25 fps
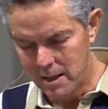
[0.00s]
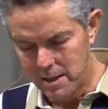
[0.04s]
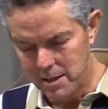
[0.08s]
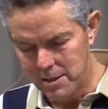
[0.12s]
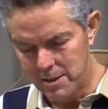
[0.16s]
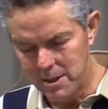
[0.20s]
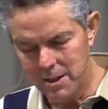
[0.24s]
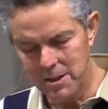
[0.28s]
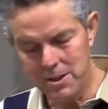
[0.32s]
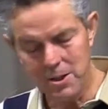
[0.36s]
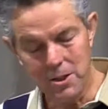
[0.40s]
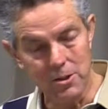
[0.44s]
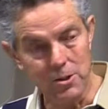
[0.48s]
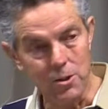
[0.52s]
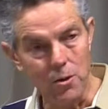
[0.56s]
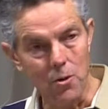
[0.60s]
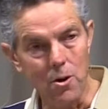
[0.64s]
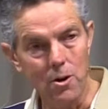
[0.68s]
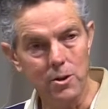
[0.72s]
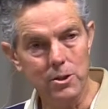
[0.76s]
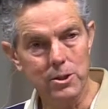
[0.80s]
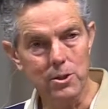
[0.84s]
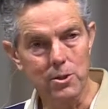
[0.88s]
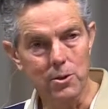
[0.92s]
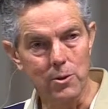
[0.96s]
Jesus
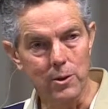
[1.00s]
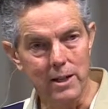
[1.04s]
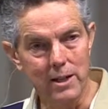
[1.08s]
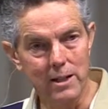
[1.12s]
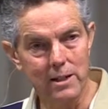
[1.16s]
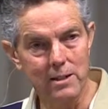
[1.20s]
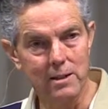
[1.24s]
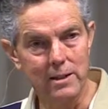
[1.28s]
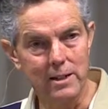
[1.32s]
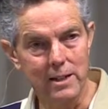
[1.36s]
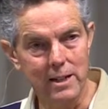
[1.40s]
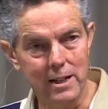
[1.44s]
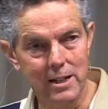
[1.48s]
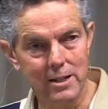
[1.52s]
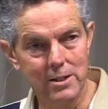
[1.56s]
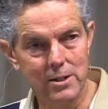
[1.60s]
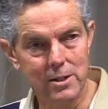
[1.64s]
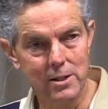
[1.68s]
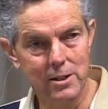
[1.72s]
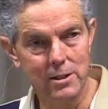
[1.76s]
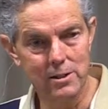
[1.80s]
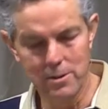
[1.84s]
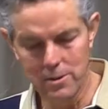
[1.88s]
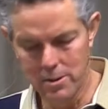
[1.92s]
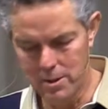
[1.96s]
also entered into
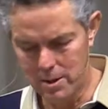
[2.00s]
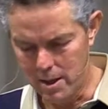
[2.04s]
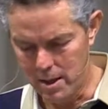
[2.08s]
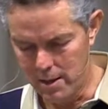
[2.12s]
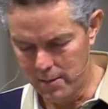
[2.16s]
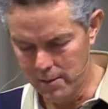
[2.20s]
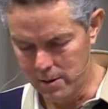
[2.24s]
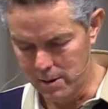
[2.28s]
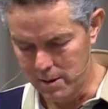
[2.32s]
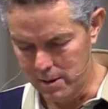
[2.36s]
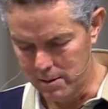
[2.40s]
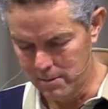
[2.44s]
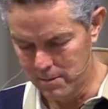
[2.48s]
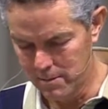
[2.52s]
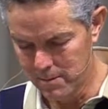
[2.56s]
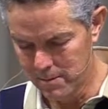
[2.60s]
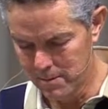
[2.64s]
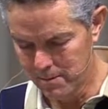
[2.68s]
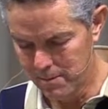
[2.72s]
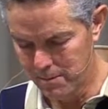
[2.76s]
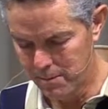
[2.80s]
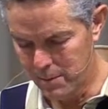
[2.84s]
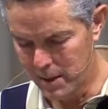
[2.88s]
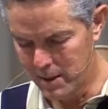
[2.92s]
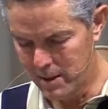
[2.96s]
the new covenant
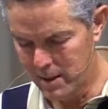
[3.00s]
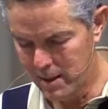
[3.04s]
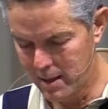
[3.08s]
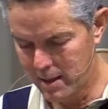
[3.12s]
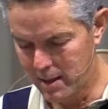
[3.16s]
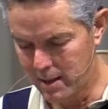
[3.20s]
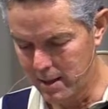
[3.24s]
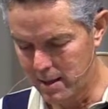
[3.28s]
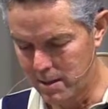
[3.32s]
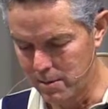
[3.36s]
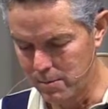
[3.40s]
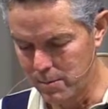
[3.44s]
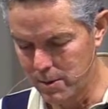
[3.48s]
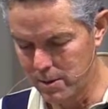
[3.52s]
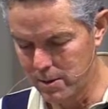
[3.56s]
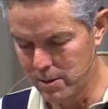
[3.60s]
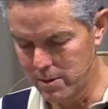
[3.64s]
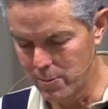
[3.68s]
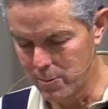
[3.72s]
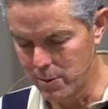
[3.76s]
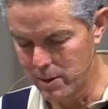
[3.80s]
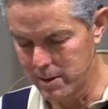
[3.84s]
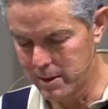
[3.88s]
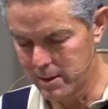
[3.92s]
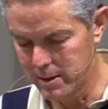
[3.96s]
by taking
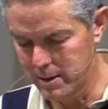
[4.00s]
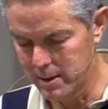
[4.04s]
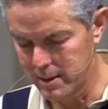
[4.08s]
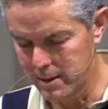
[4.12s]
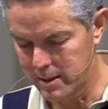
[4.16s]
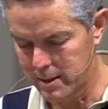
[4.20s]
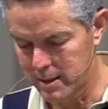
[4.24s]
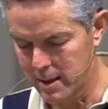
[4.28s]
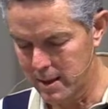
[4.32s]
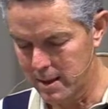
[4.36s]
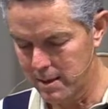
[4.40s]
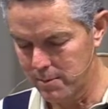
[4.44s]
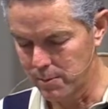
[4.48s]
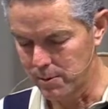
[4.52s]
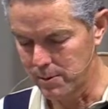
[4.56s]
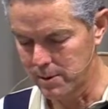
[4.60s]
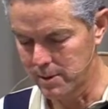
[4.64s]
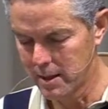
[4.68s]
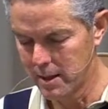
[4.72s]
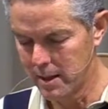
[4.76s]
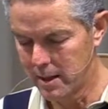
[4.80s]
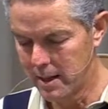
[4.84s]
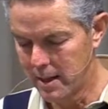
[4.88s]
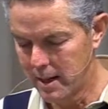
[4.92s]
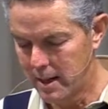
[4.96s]
communion with his disciples.
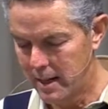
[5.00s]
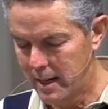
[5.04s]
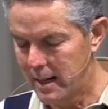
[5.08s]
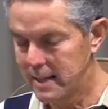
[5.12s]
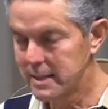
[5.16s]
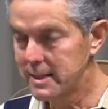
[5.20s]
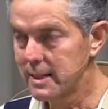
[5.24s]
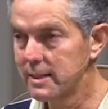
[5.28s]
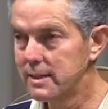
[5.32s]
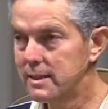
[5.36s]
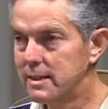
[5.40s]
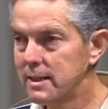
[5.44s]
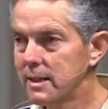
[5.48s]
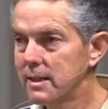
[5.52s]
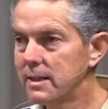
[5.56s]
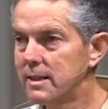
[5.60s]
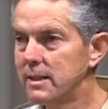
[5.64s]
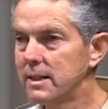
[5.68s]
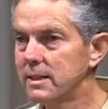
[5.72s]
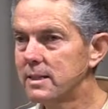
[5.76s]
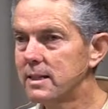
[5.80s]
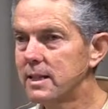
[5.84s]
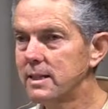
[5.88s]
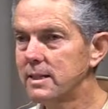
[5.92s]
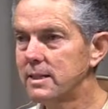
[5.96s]
As he did
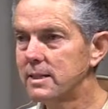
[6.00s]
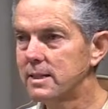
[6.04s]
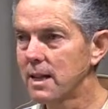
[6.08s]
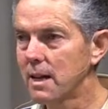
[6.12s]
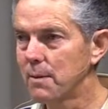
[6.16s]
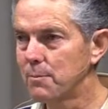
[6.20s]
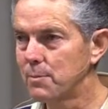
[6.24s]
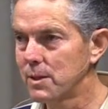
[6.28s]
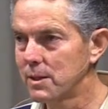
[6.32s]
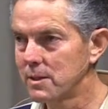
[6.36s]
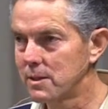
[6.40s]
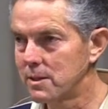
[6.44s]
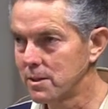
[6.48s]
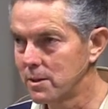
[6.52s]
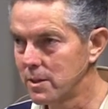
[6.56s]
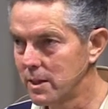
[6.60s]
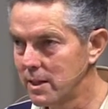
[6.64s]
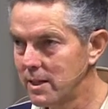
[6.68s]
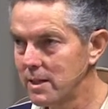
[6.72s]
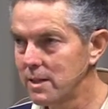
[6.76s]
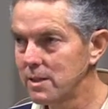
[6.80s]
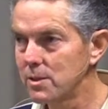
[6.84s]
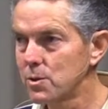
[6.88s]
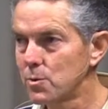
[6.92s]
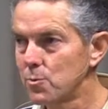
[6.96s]
this, he stepped into
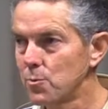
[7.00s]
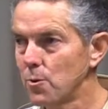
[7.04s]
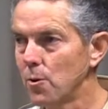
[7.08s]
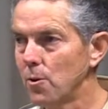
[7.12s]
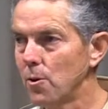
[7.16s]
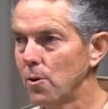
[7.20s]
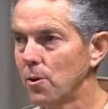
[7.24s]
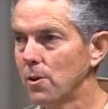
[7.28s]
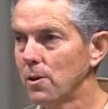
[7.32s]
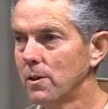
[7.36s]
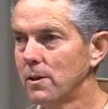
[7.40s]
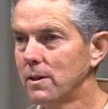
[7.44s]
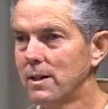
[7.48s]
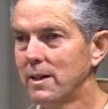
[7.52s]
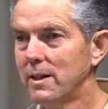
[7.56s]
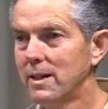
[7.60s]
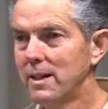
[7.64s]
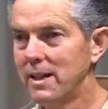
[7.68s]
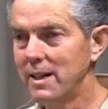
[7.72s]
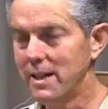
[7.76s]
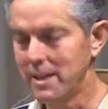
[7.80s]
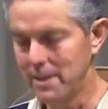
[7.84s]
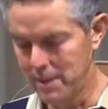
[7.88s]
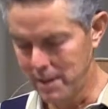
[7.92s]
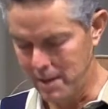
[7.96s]
his role
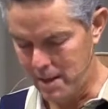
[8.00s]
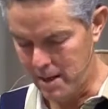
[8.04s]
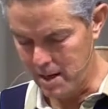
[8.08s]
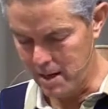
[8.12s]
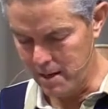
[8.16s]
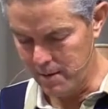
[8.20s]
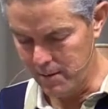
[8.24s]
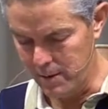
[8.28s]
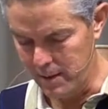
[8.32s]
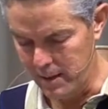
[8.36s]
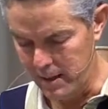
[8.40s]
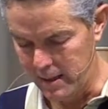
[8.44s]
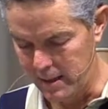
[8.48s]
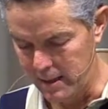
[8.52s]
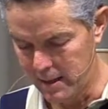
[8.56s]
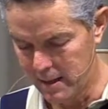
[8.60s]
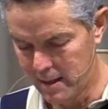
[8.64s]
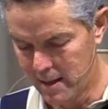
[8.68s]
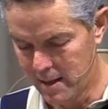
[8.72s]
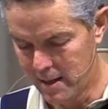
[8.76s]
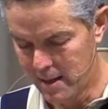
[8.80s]
in the covenant.